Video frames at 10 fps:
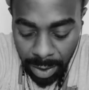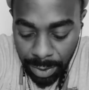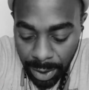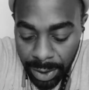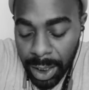
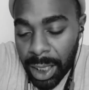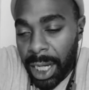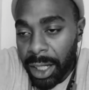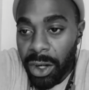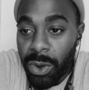there's a
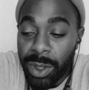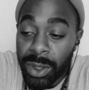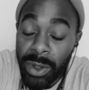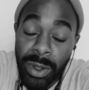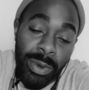lot going
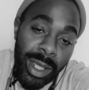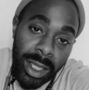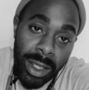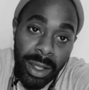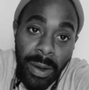on
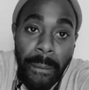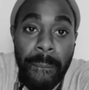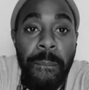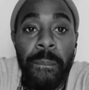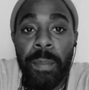right now,
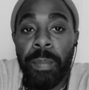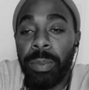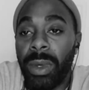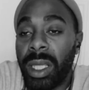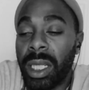
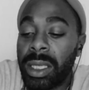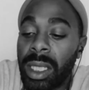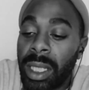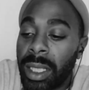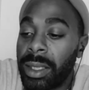and I see
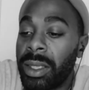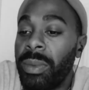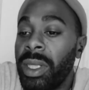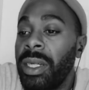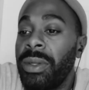a lot of
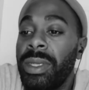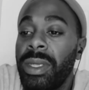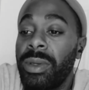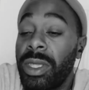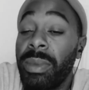
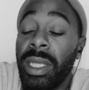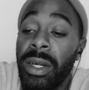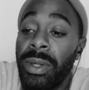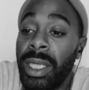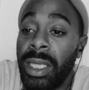
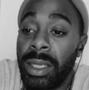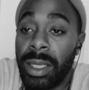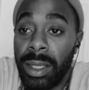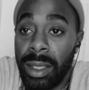similarities